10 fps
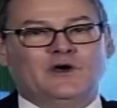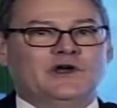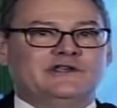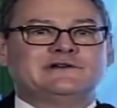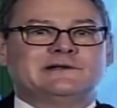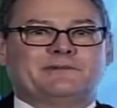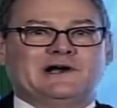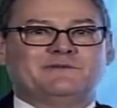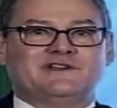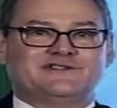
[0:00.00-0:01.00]
You can
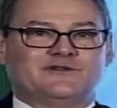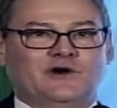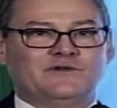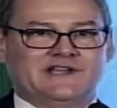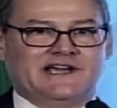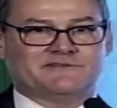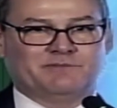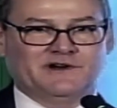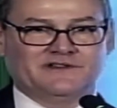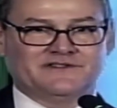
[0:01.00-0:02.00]
publish your own
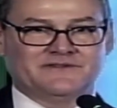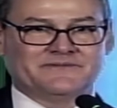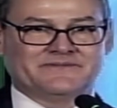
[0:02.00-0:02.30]
textbooks.